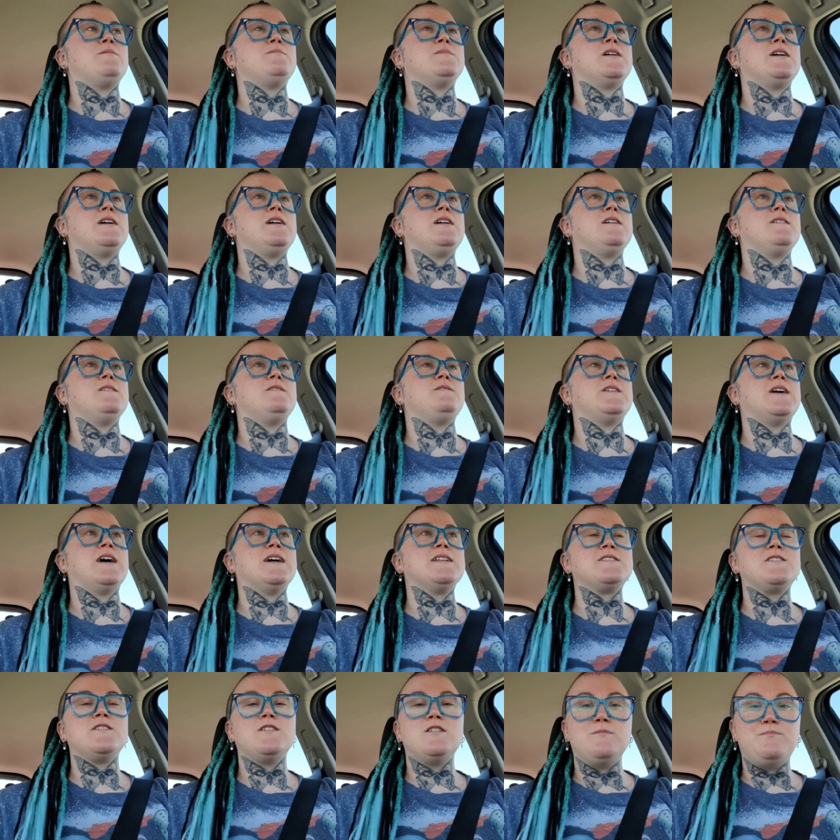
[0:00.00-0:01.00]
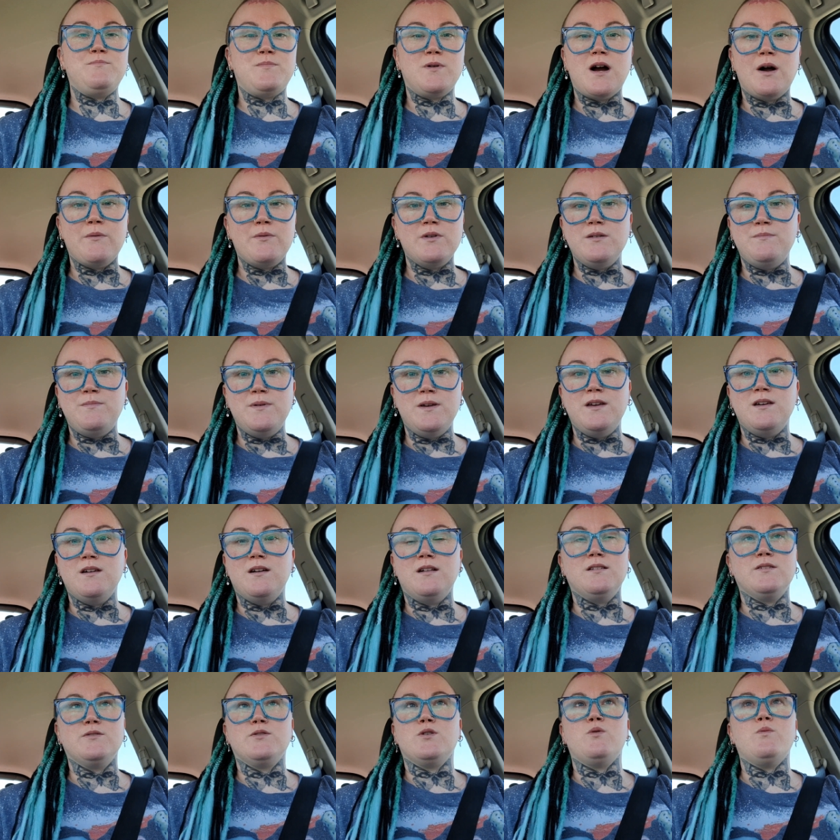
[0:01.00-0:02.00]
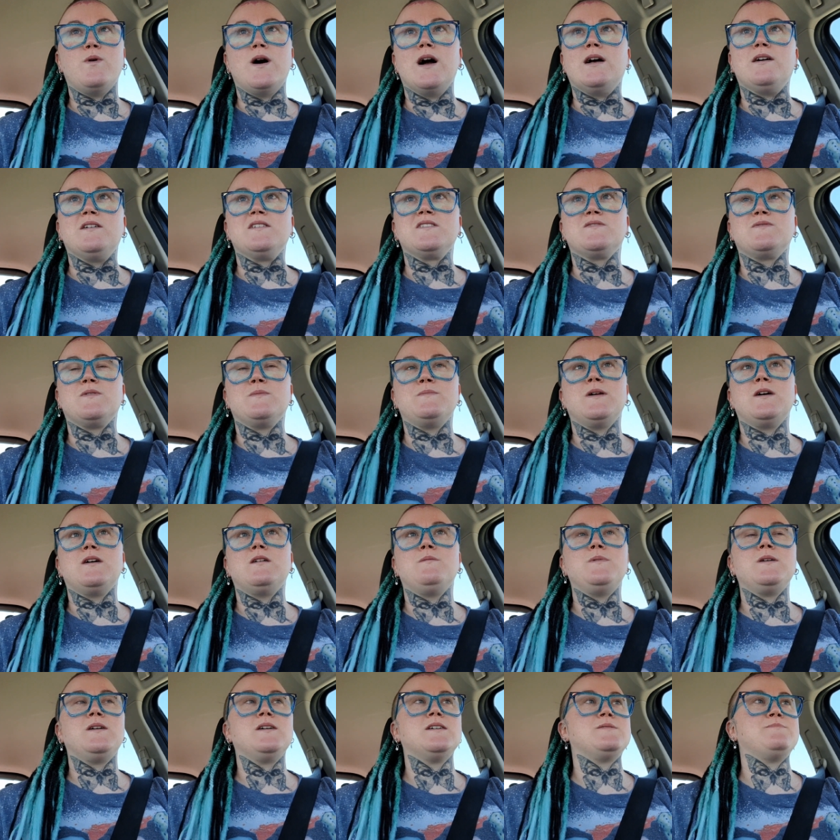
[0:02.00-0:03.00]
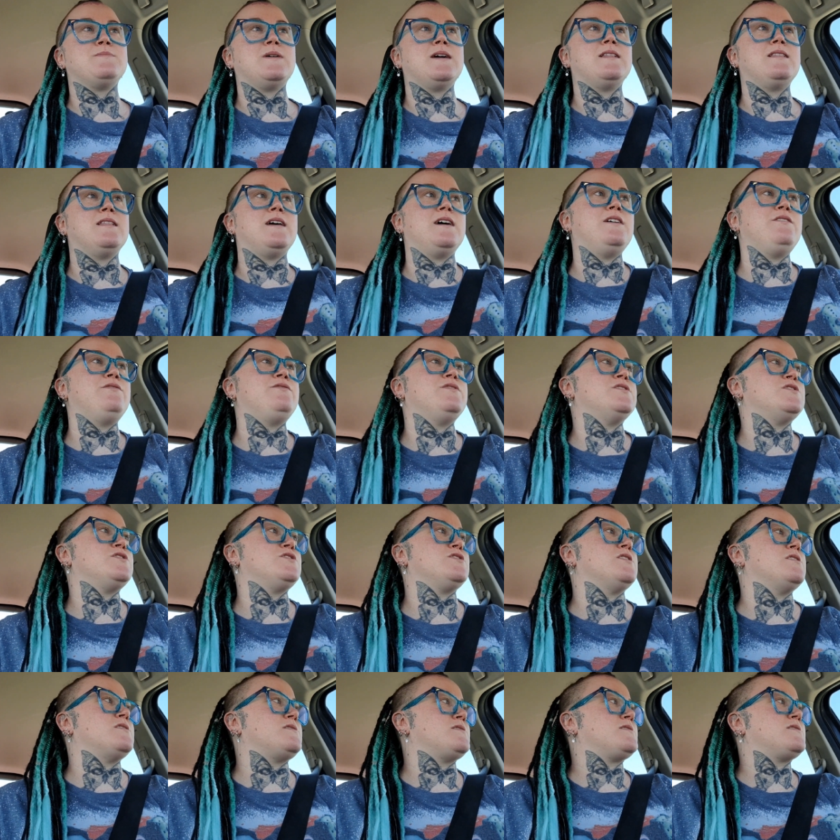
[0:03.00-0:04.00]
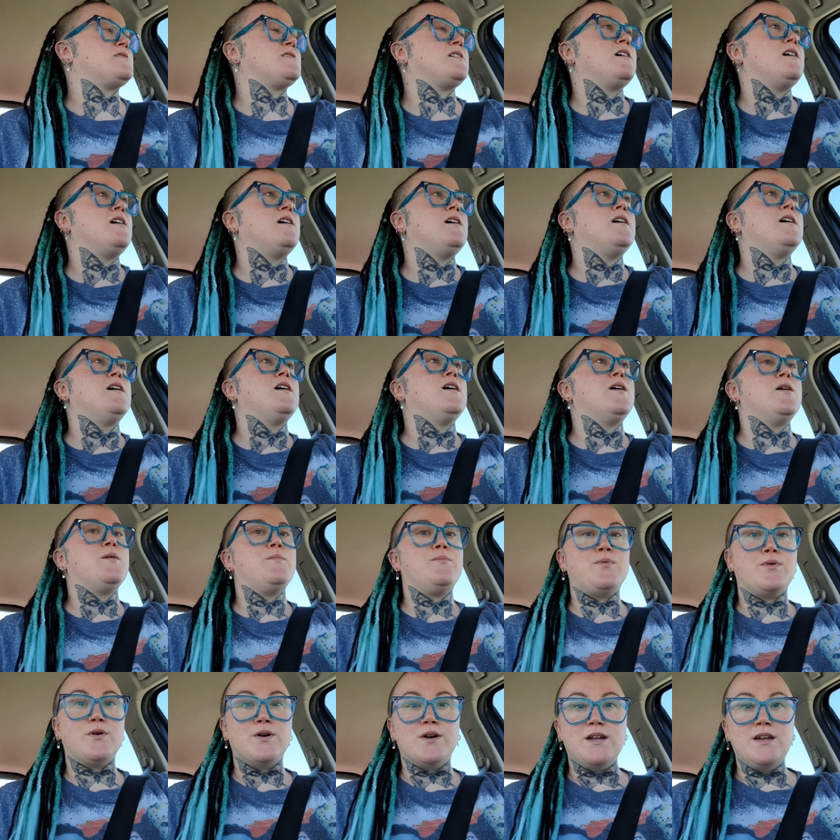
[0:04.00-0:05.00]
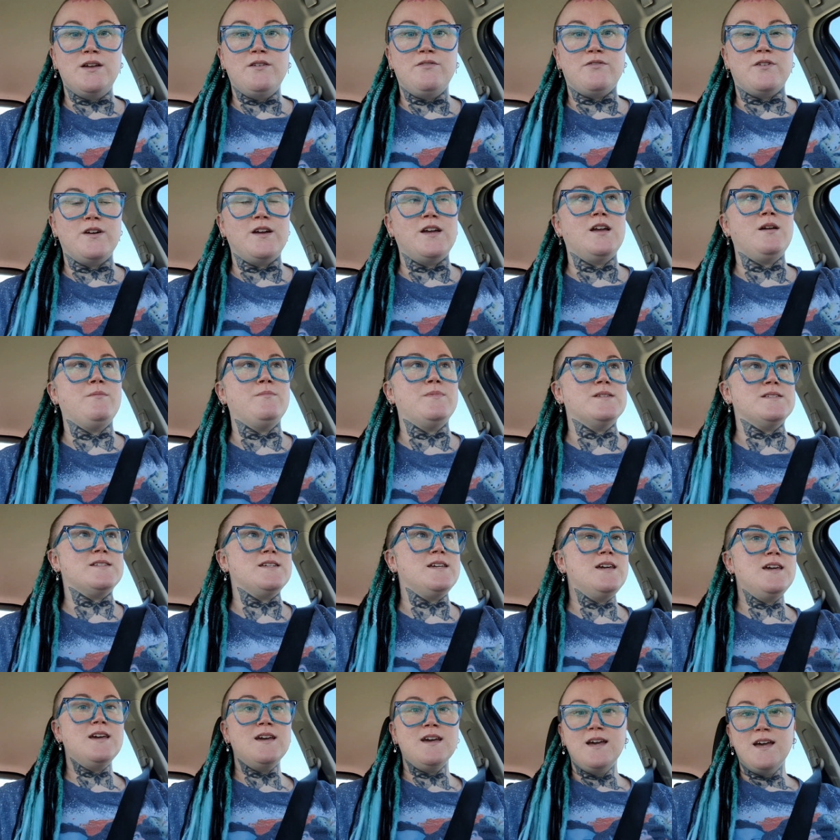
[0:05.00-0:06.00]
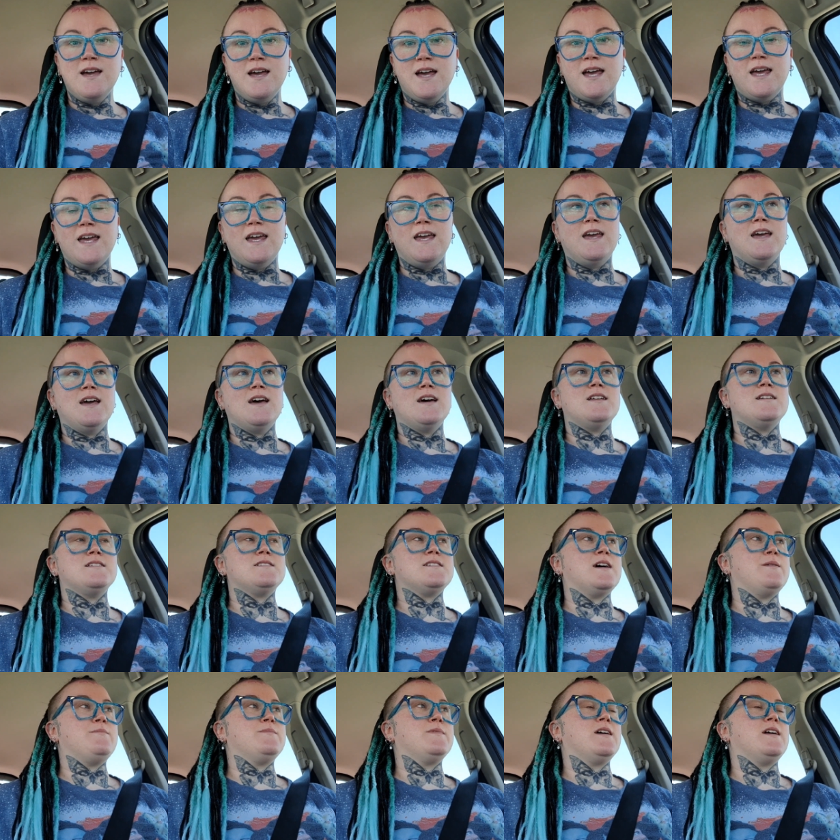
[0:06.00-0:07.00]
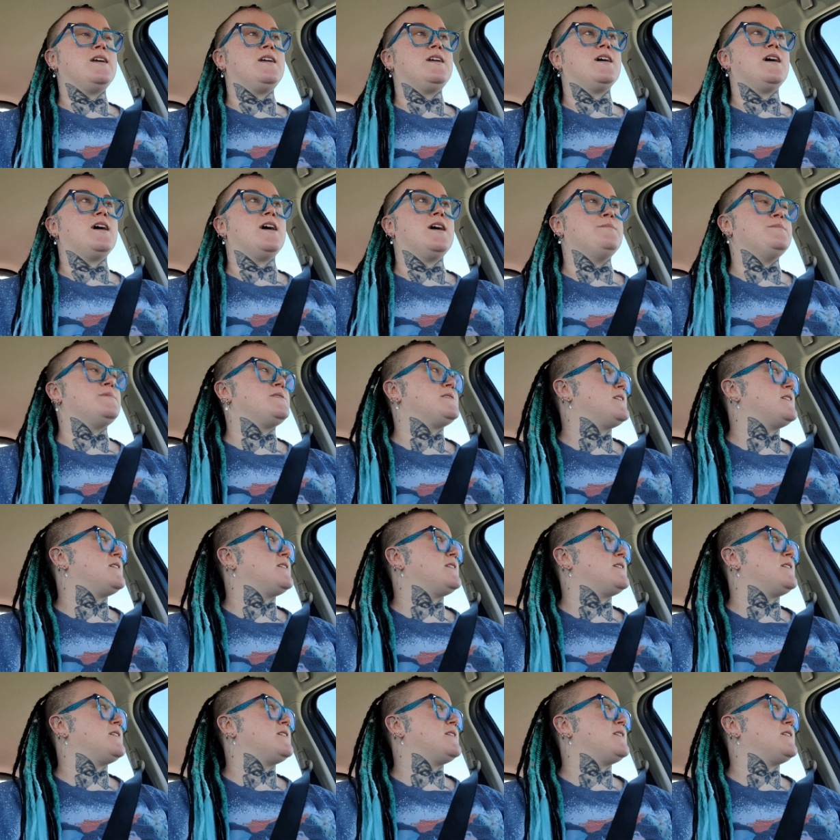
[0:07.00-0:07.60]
like, that's gonna probably be a little while from now because my life is just pretty freaking busy. And I'm like, I'm